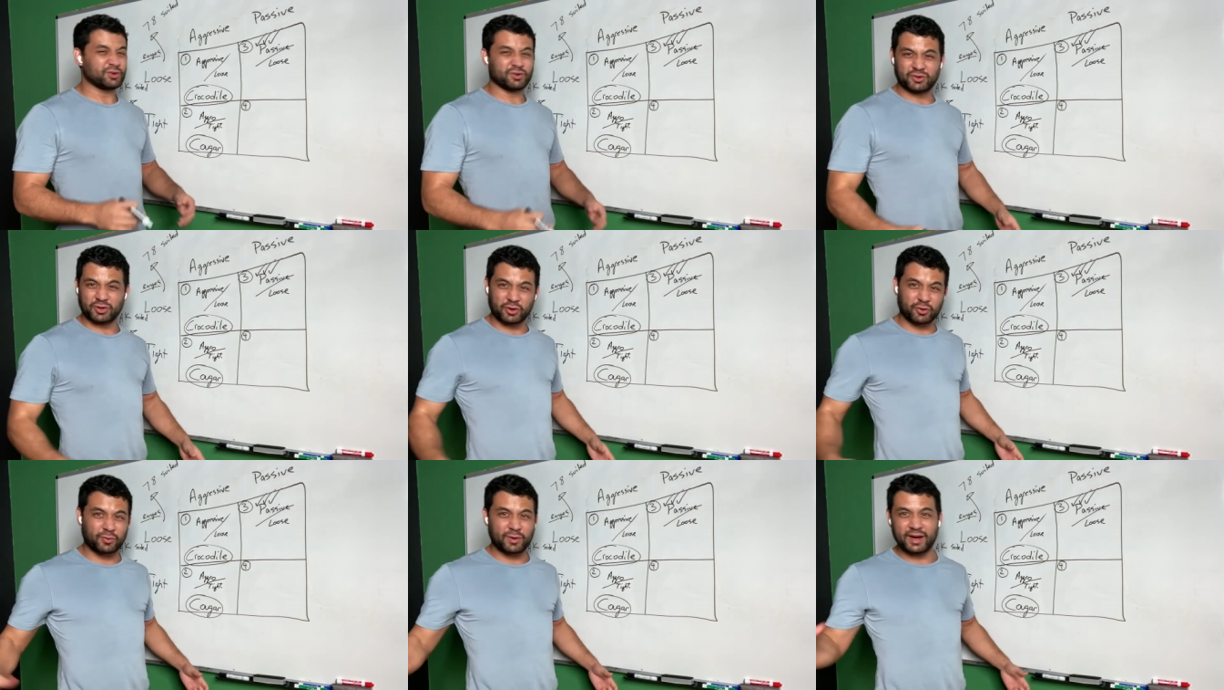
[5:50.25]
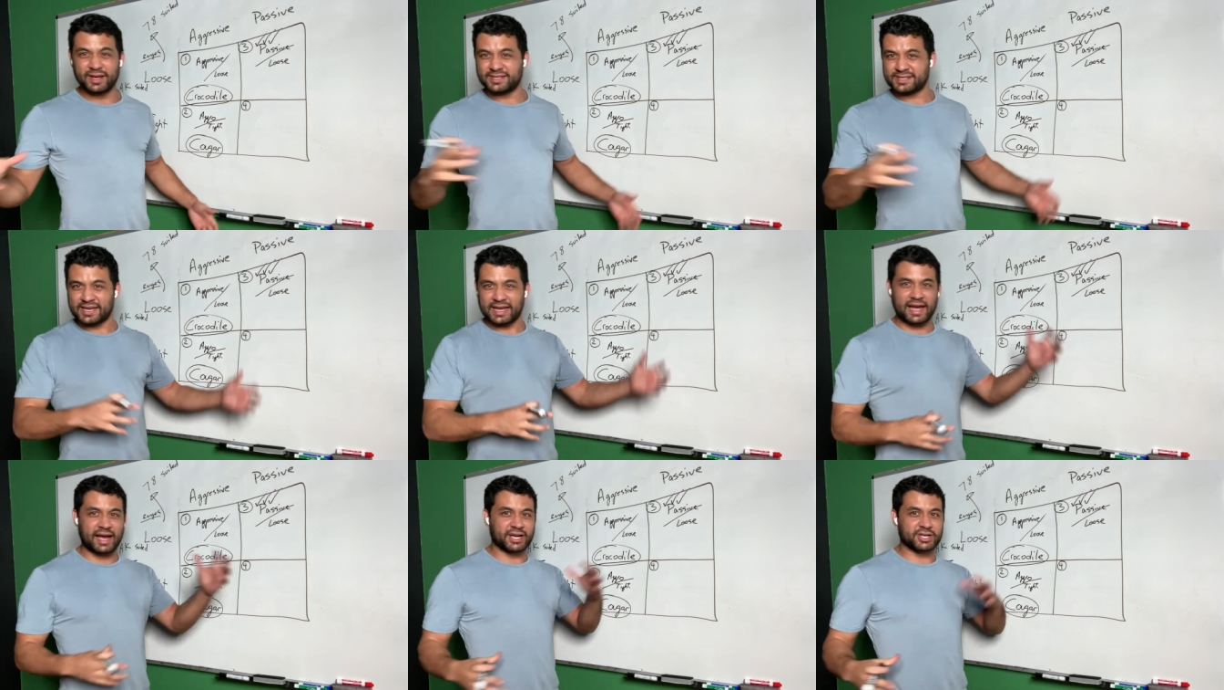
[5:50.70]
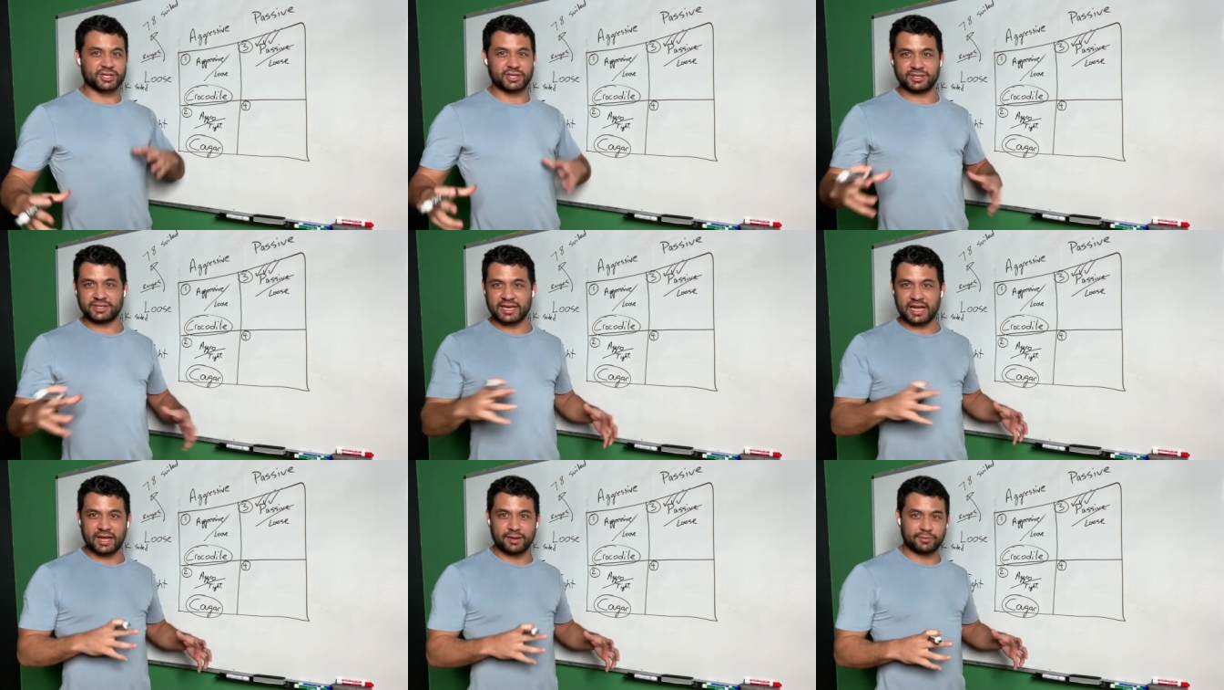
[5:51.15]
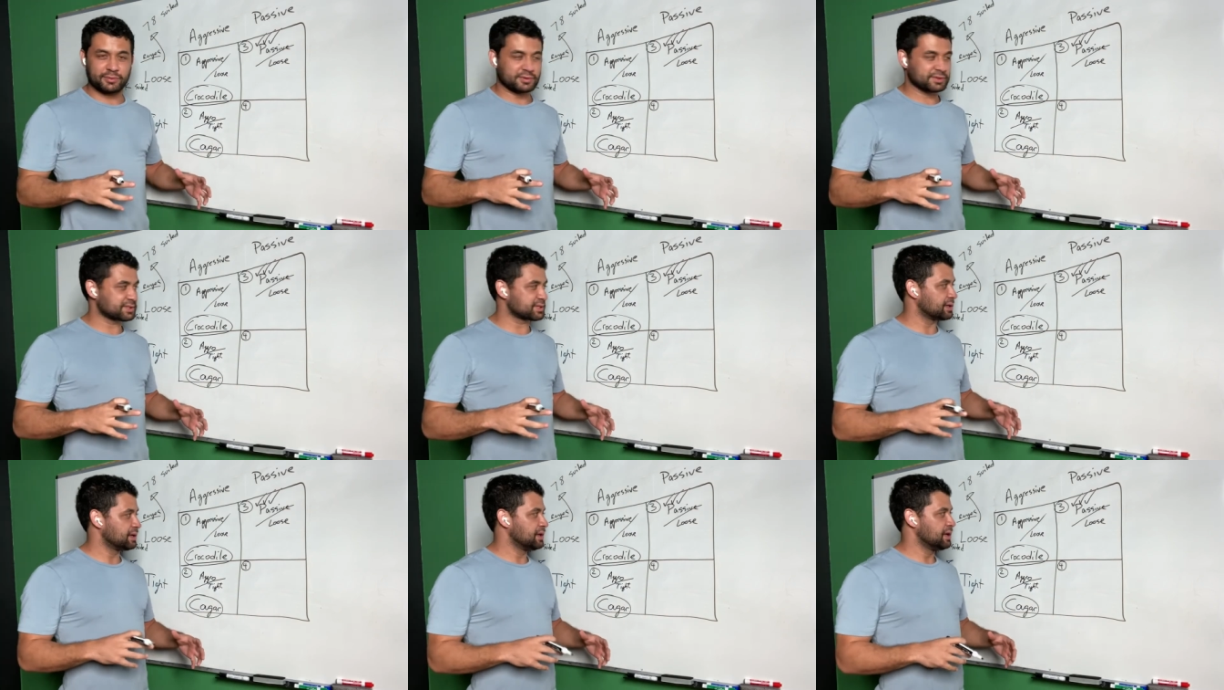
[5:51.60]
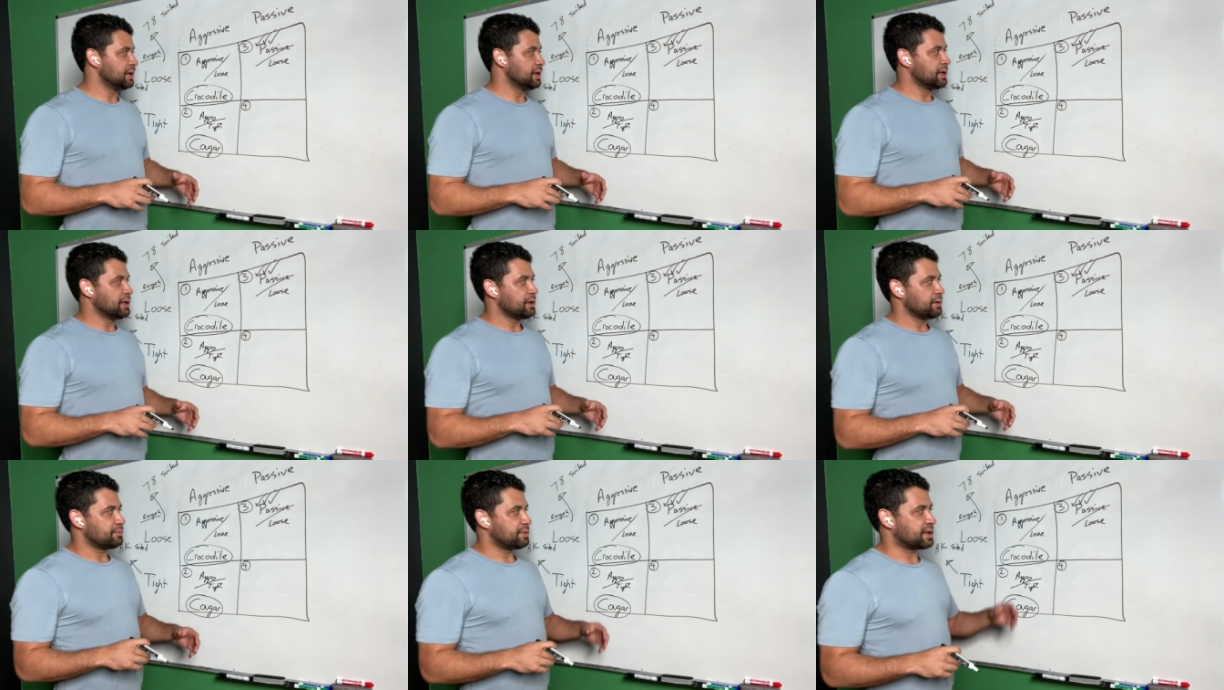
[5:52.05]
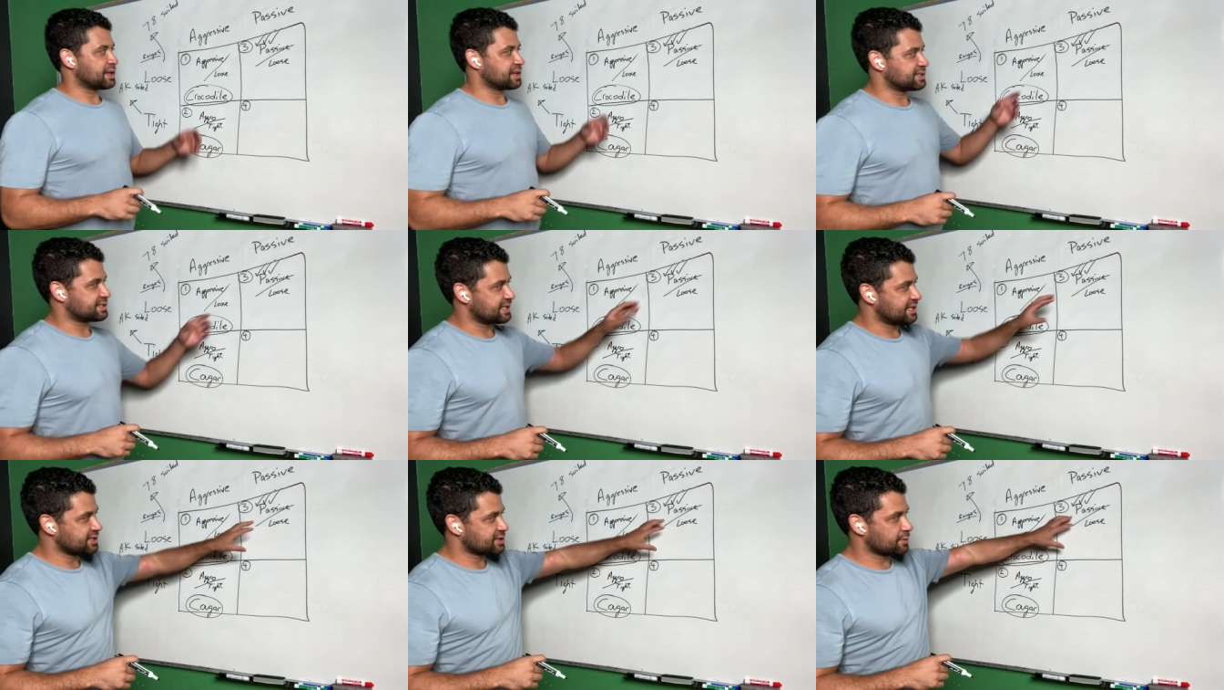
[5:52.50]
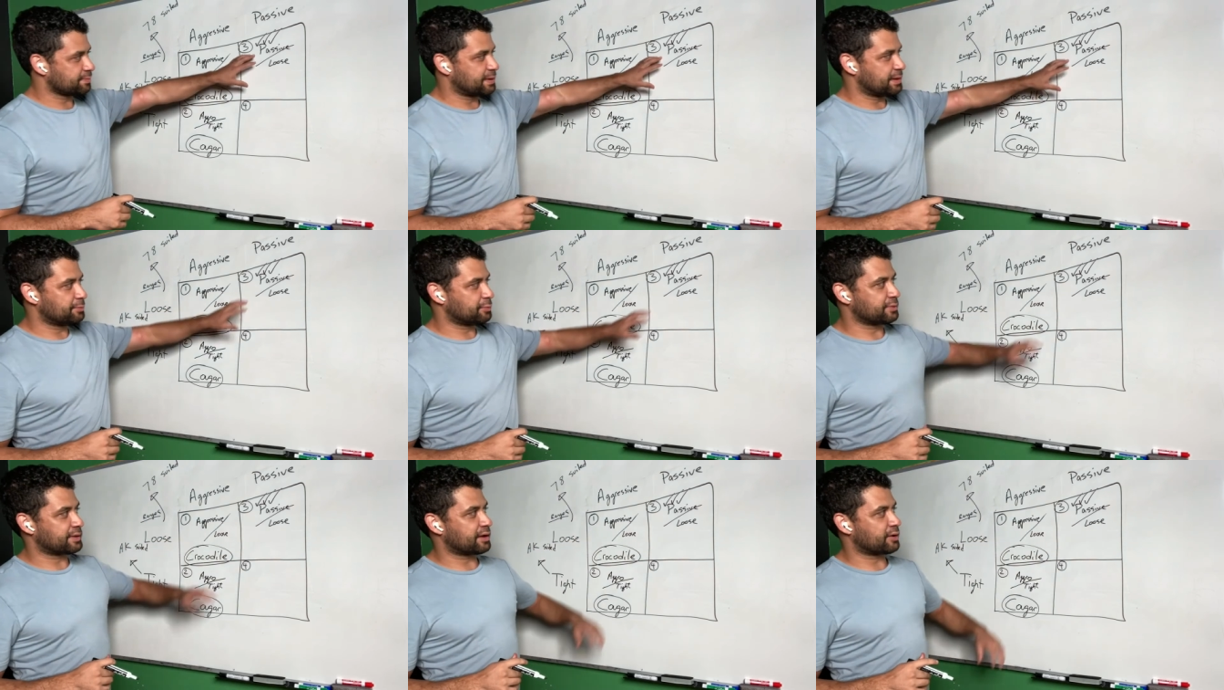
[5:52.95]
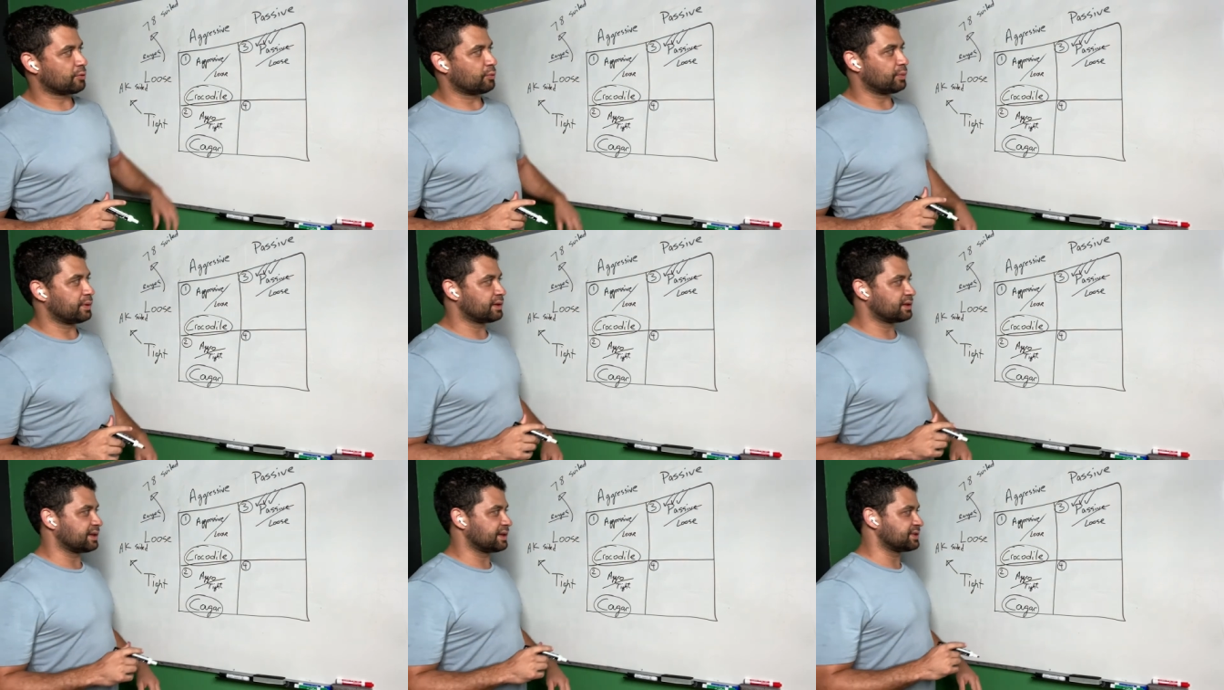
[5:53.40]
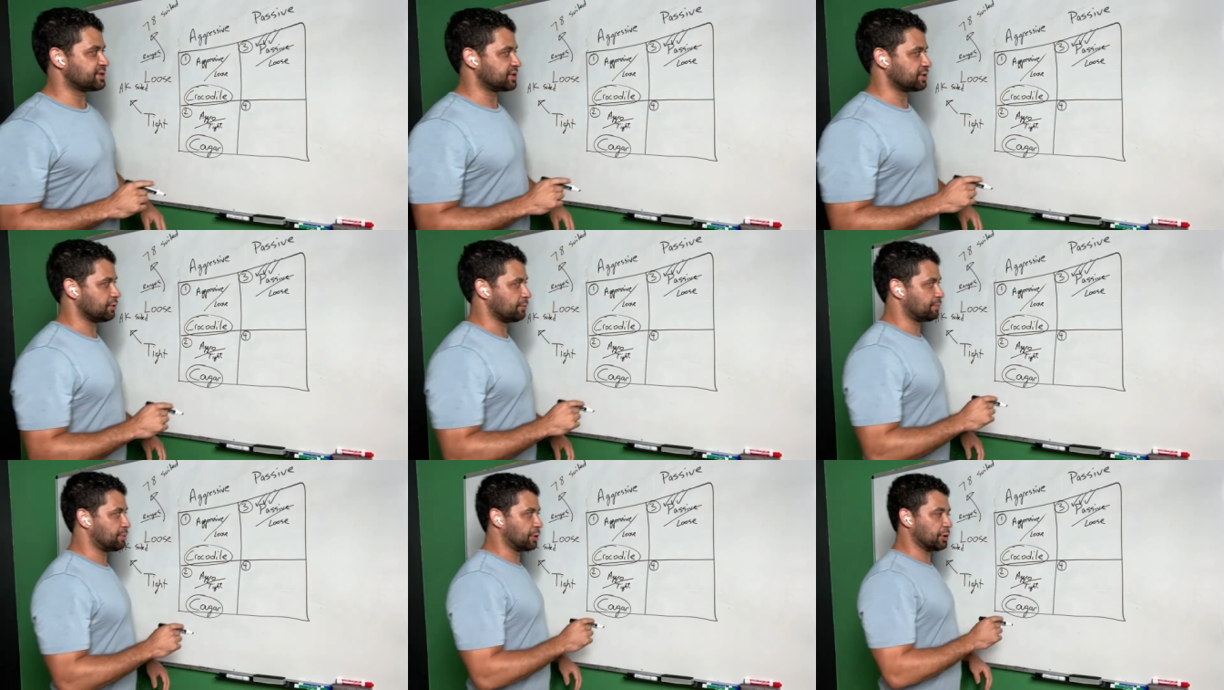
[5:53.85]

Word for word: the crazy action tables because these are people that are willing to